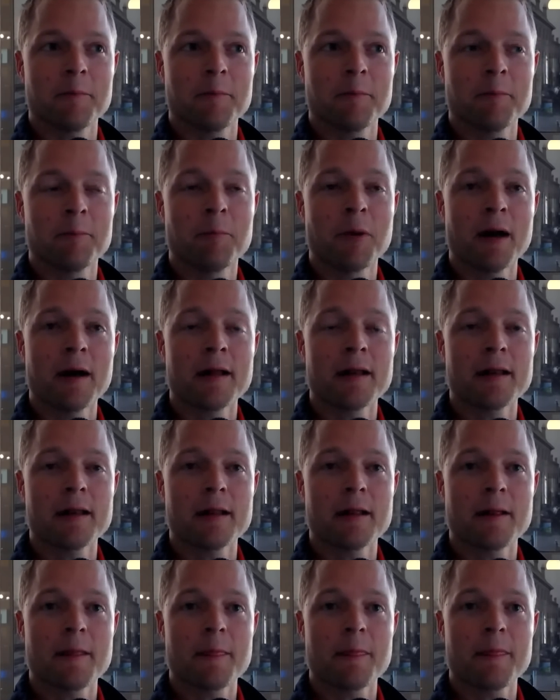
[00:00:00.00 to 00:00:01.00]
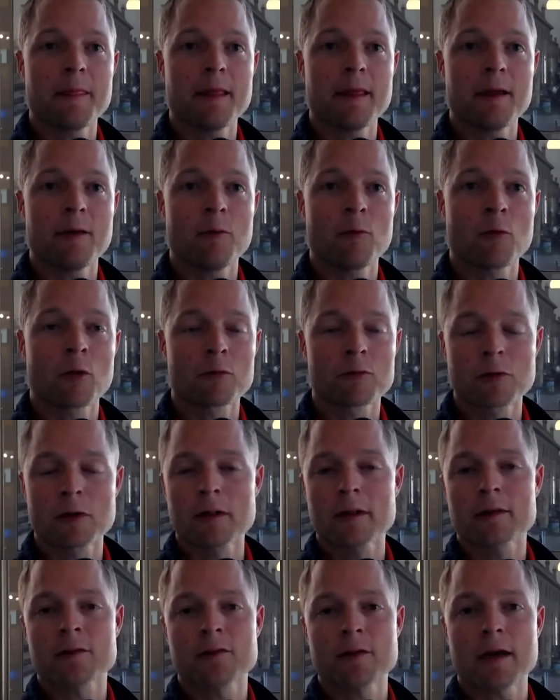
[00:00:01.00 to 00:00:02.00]
But we're
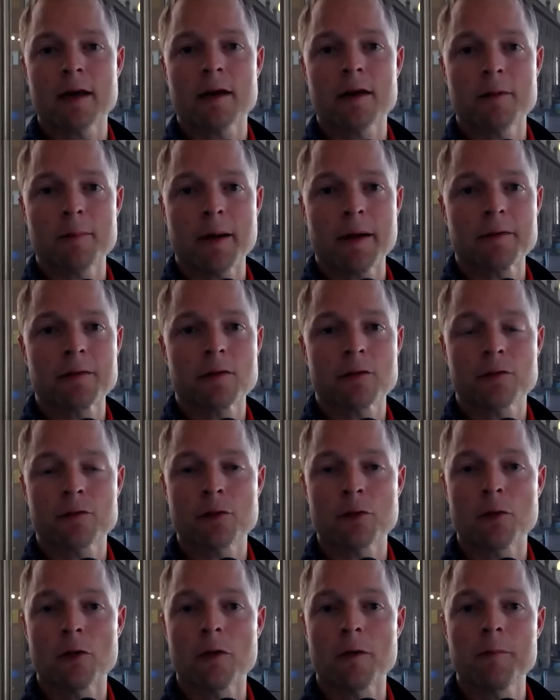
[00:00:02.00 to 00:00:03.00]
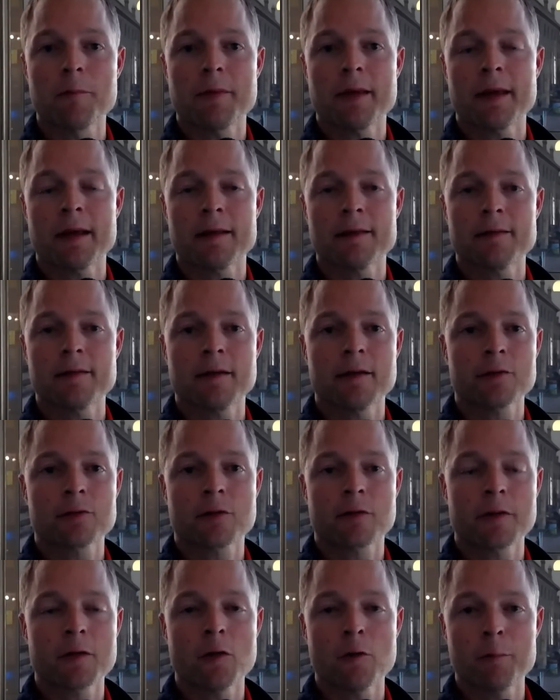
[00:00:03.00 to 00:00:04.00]
real excited about this tool, and
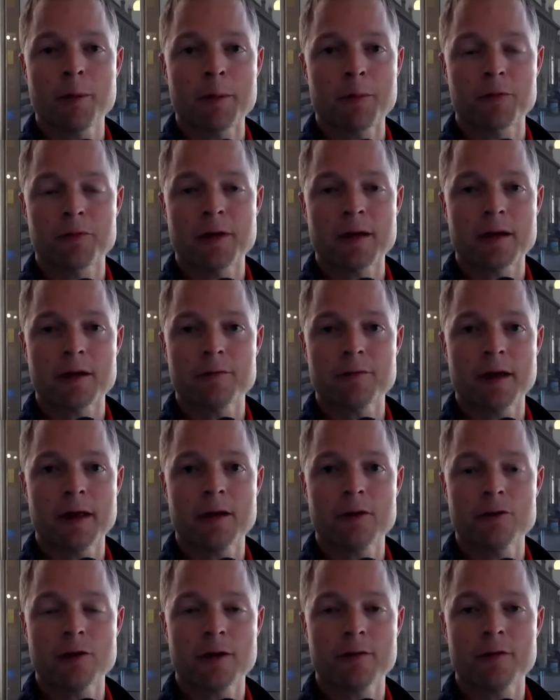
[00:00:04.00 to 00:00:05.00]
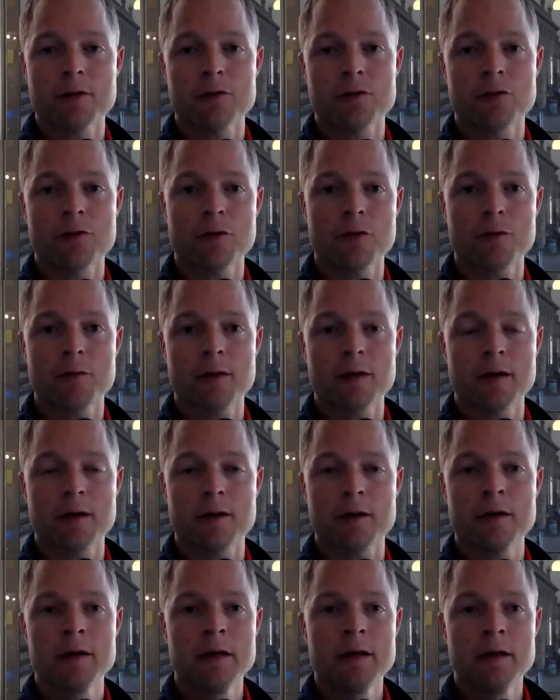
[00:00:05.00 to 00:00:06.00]
certainly hope people take advantage of it
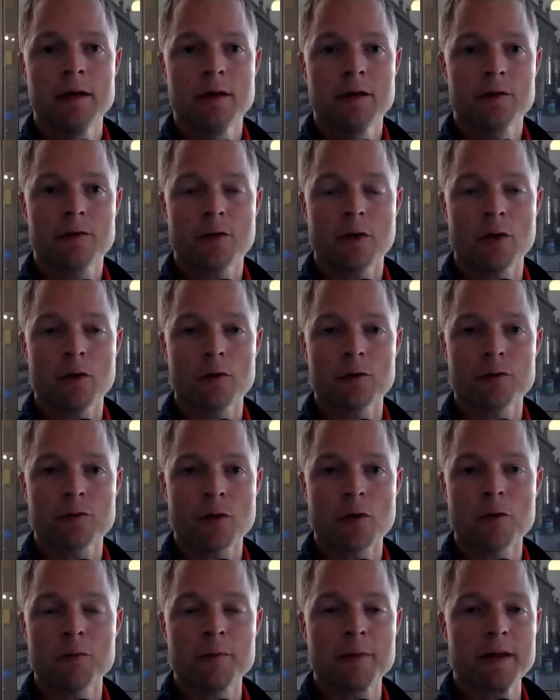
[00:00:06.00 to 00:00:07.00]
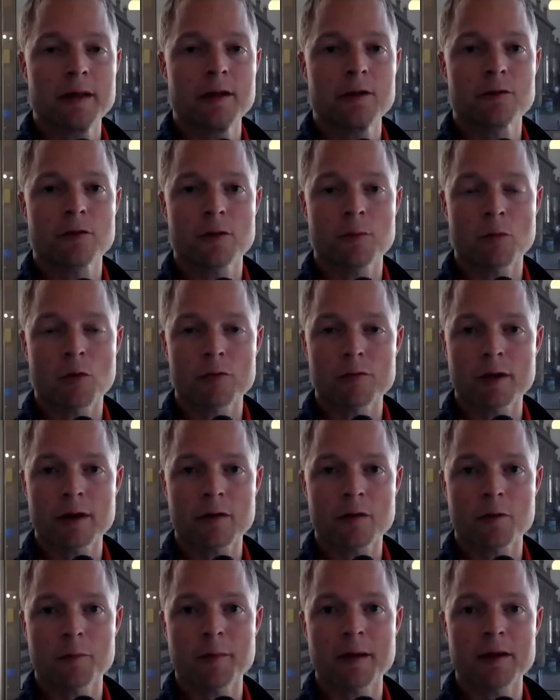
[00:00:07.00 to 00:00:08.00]
to host home meetings on a more
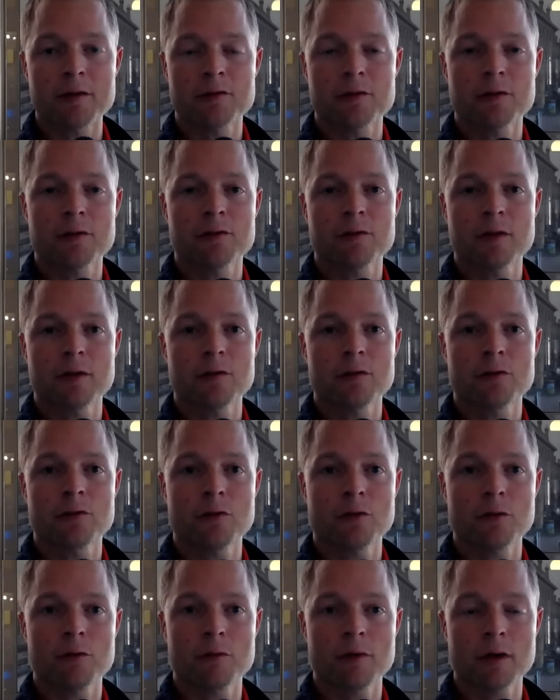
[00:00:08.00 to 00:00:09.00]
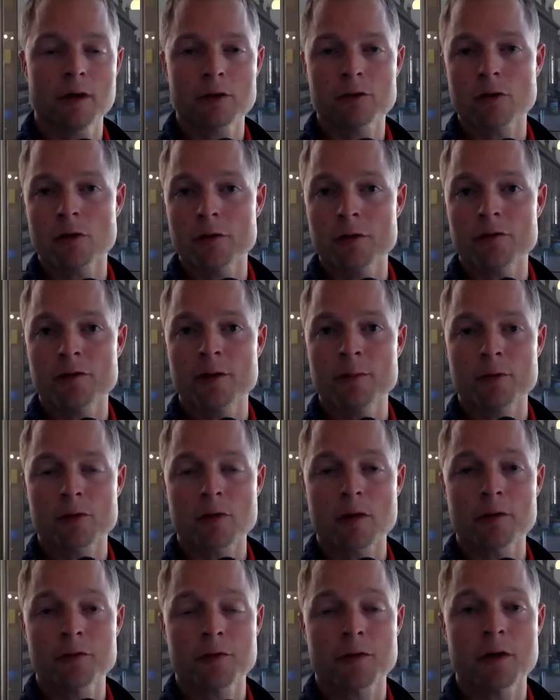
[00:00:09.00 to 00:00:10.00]
regular basis and to grow your team
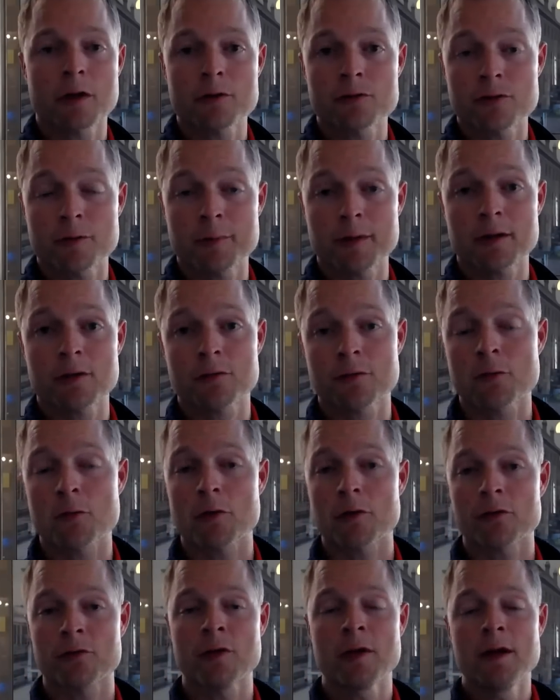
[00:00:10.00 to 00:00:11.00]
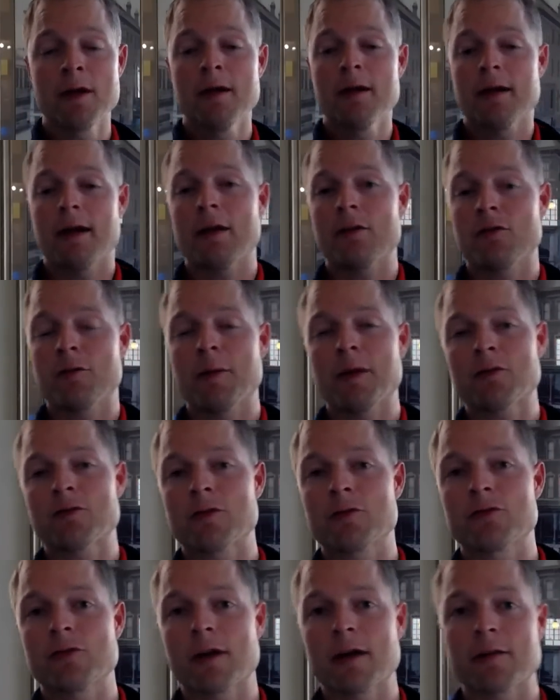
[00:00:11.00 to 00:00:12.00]
across the country. Because, of course, as you
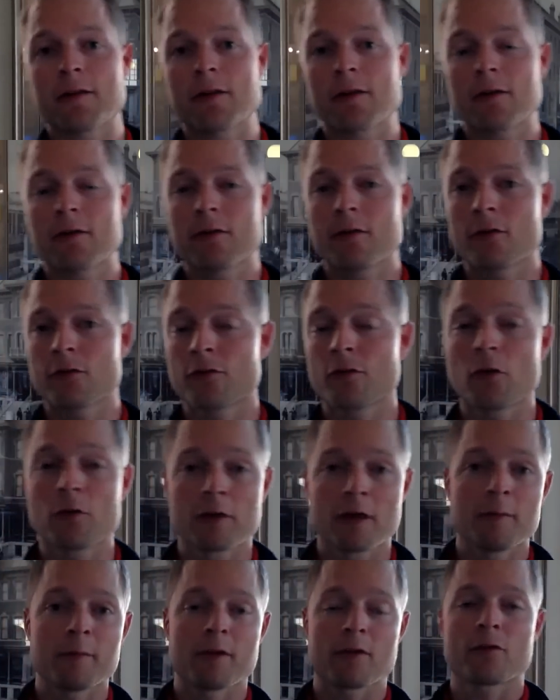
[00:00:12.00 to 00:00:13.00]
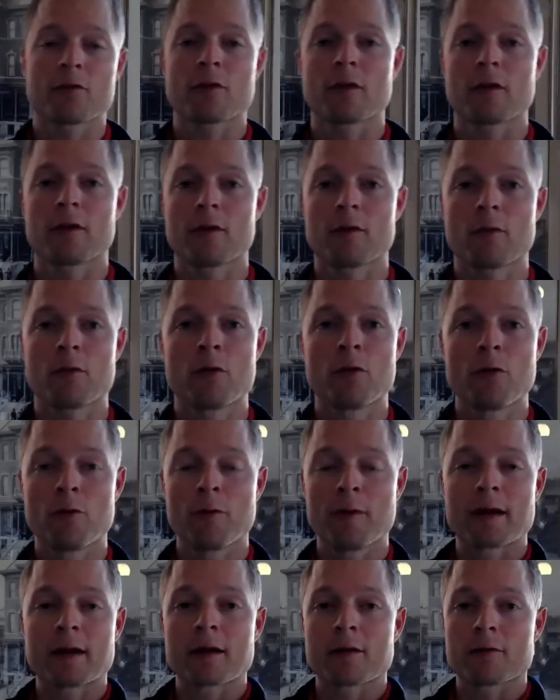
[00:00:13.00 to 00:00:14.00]
mentioned, Jay, there's no limit to who
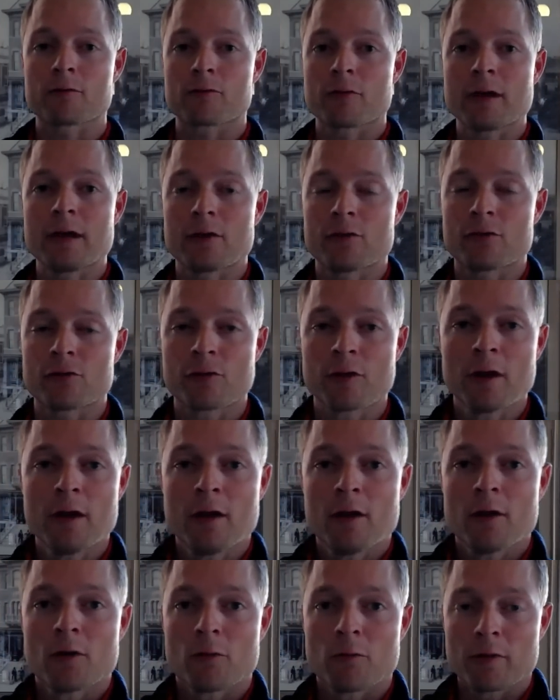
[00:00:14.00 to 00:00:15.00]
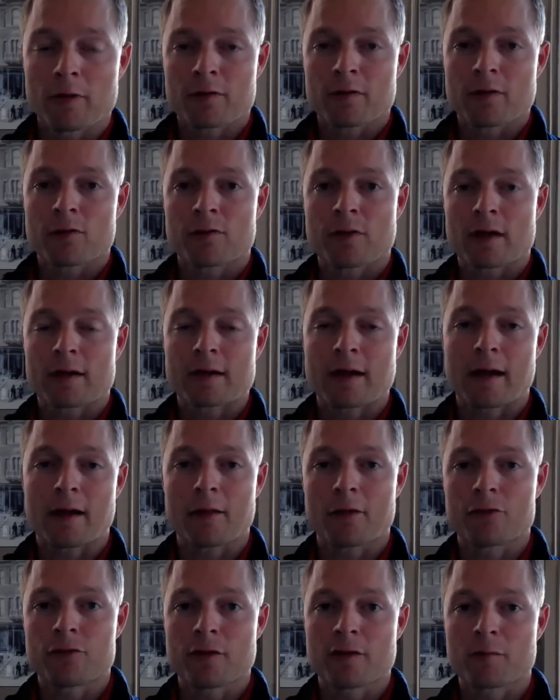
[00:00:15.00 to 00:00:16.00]
we can reach with this
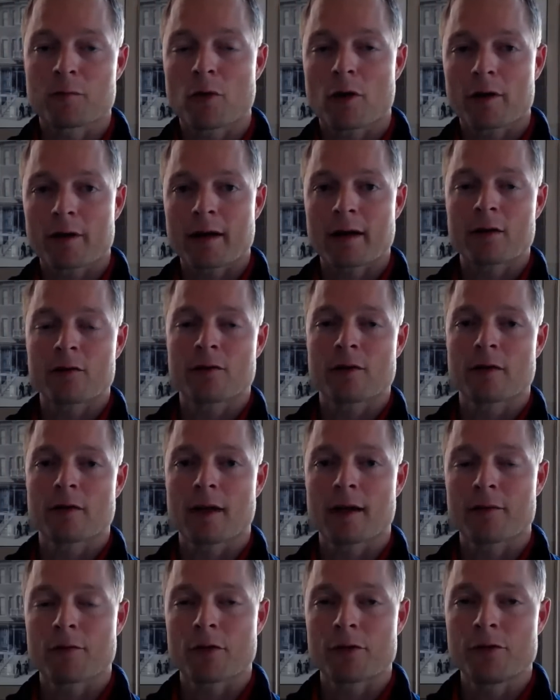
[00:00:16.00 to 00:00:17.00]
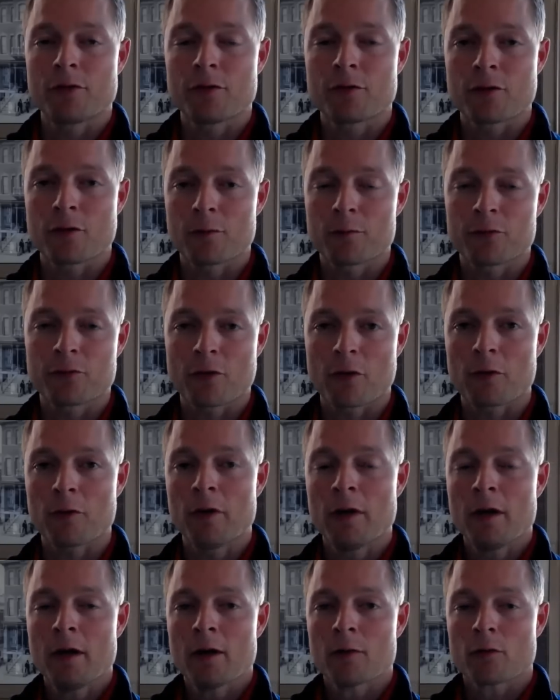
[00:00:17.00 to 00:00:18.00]
technology of broadcasting live on YouTube. So
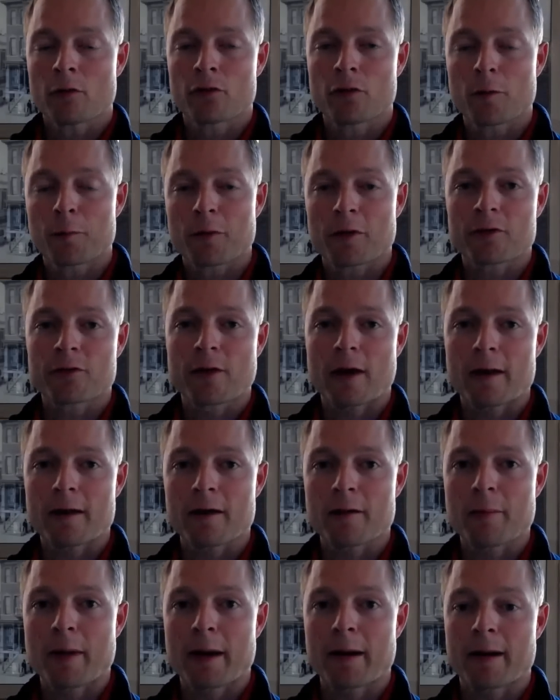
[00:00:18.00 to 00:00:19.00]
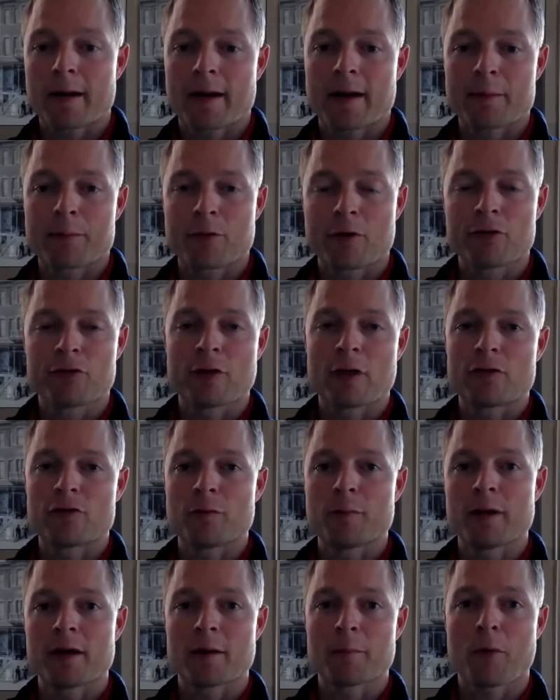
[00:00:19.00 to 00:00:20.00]
we're super excited about it. I appreciate
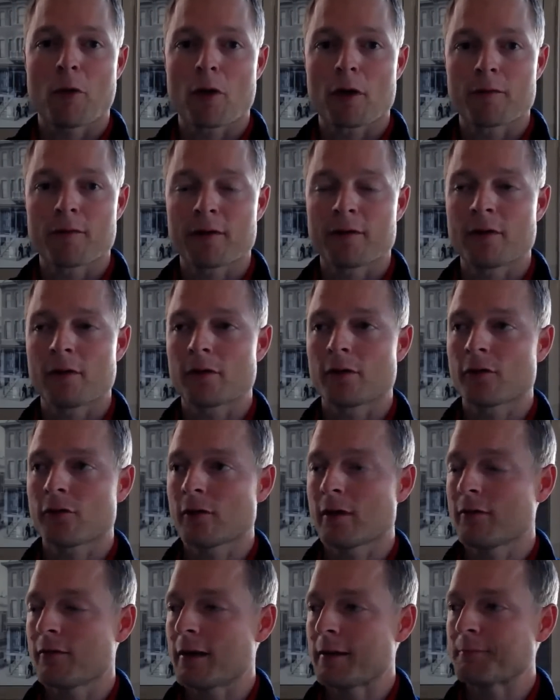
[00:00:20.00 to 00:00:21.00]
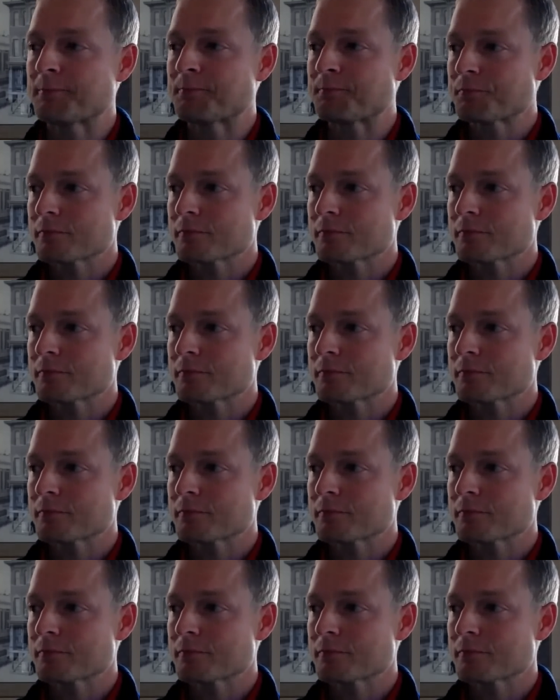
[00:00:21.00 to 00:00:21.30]
you being a part of it here this evening.